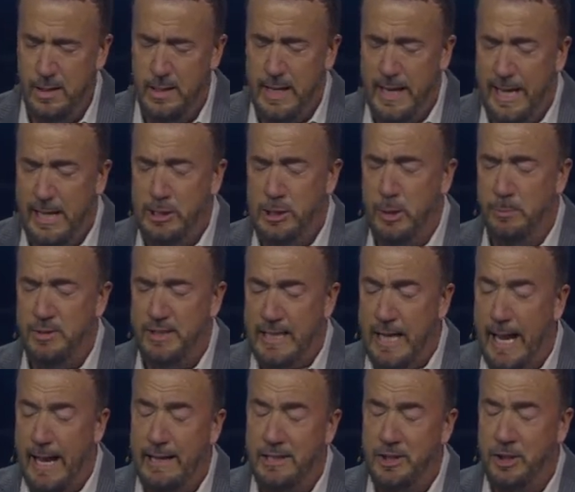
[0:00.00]
Egypt's
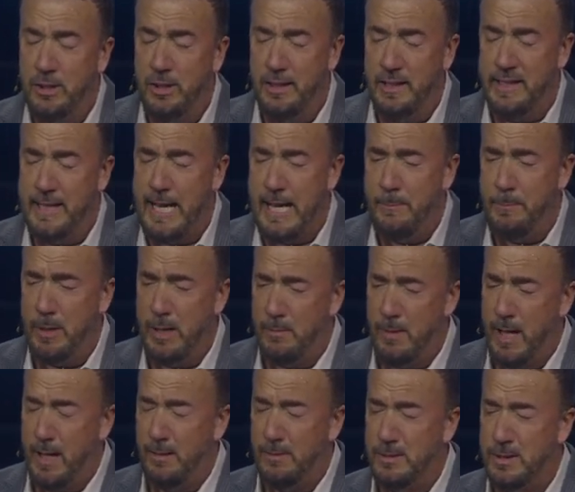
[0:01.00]
gates couldn't keep
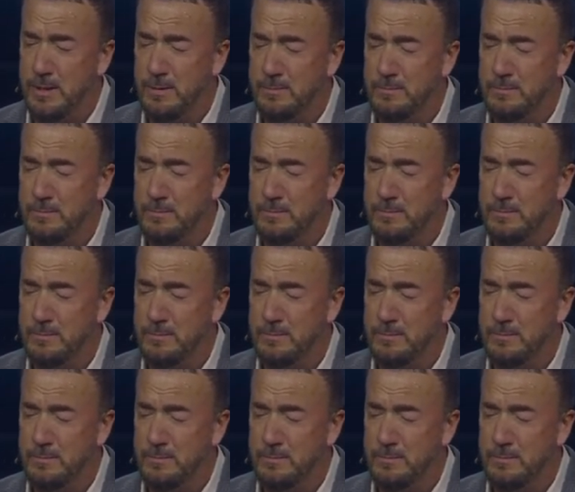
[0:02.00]
him out.